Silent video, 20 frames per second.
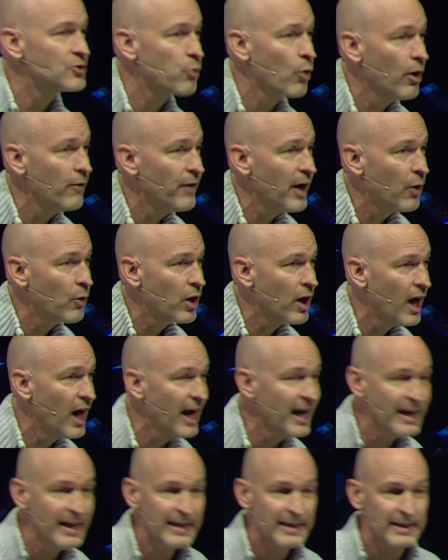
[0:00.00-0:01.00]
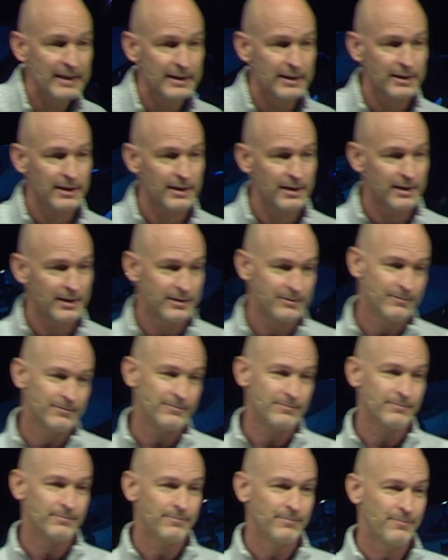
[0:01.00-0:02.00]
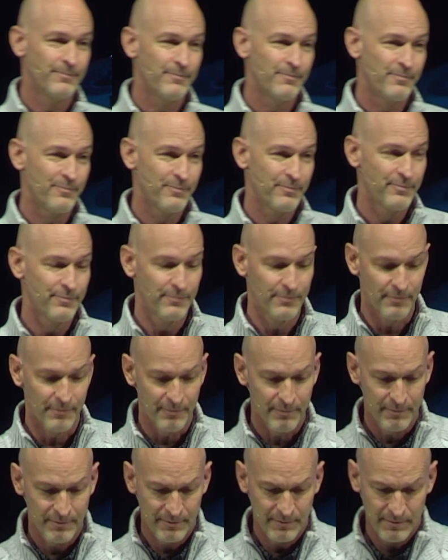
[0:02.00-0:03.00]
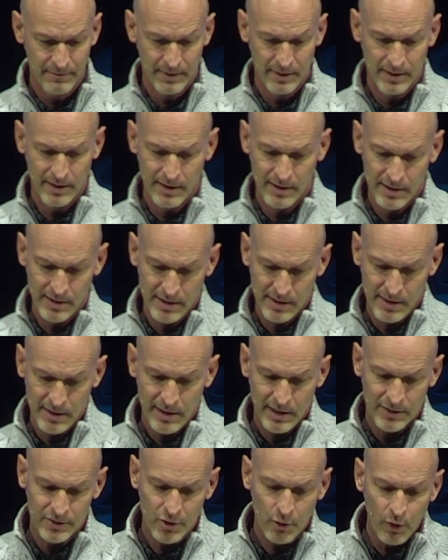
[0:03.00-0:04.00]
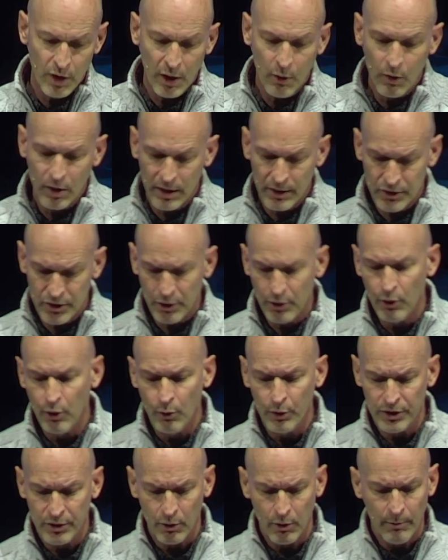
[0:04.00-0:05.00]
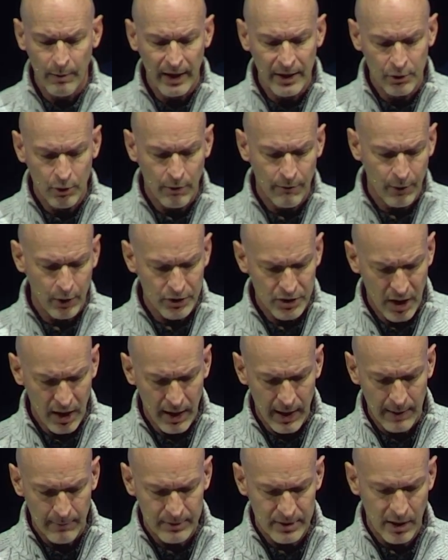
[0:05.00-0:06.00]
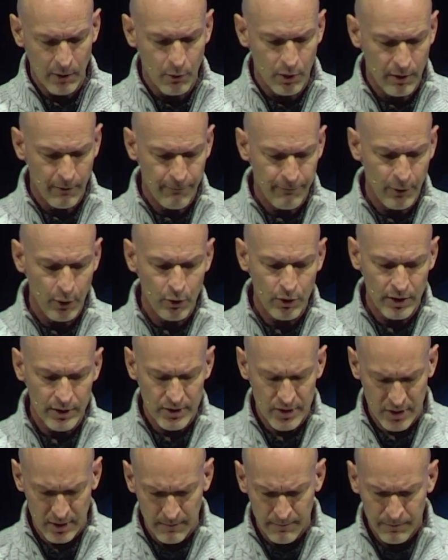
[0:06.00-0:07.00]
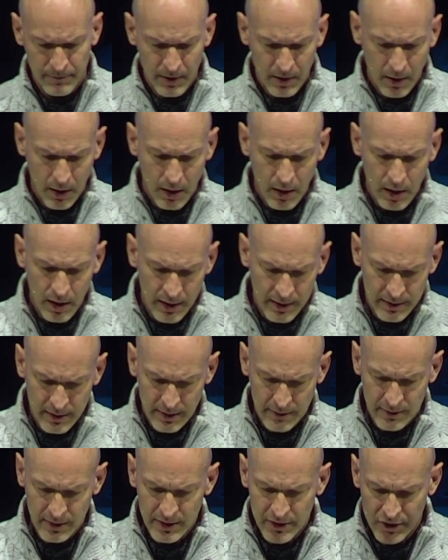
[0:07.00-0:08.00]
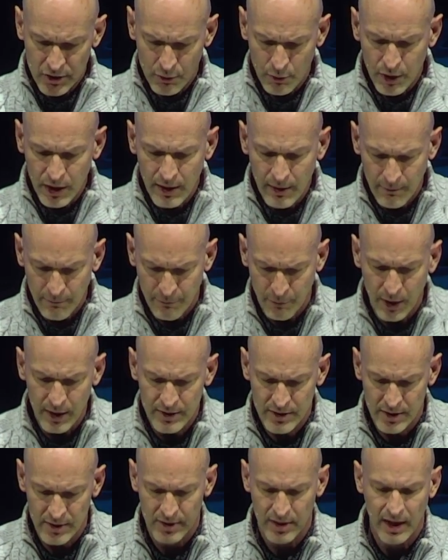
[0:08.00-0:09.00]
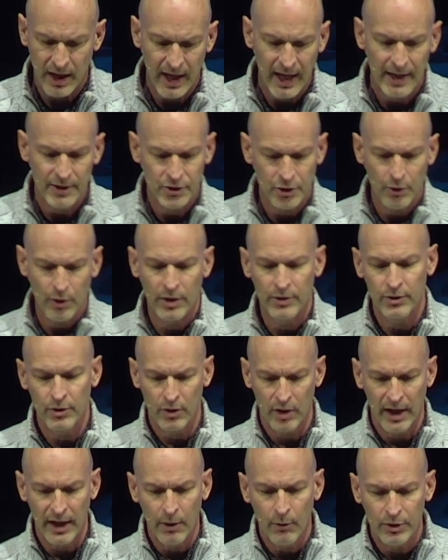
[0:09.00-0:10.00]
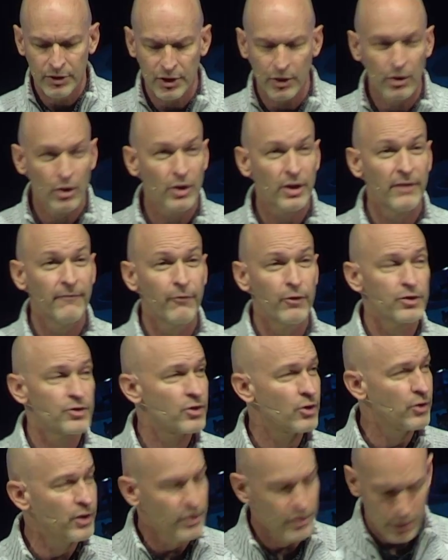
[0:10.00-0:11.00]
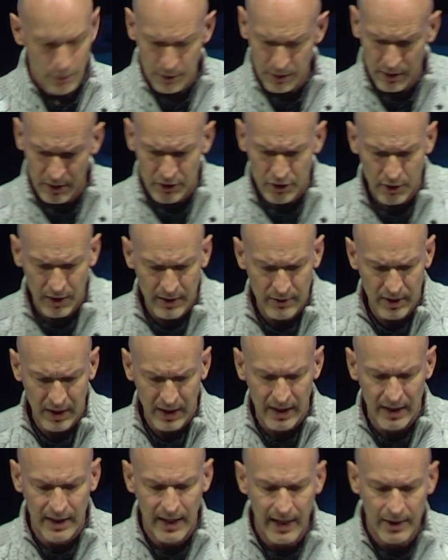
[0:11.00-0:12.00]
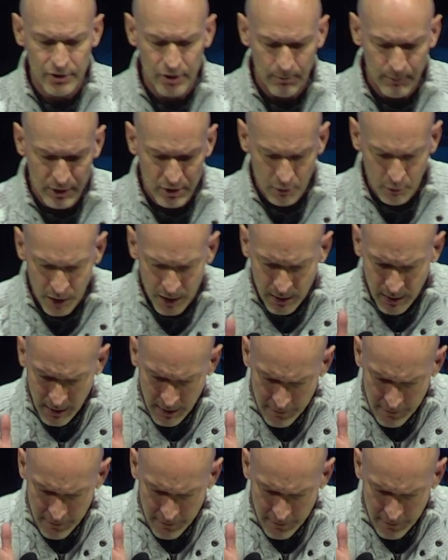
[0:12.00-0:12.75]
to 12 hour hike. And so what I want to do with the remainder of our time is I want to focus on these three phrases that I had you underline. I want you to look in verse 32 at the connection between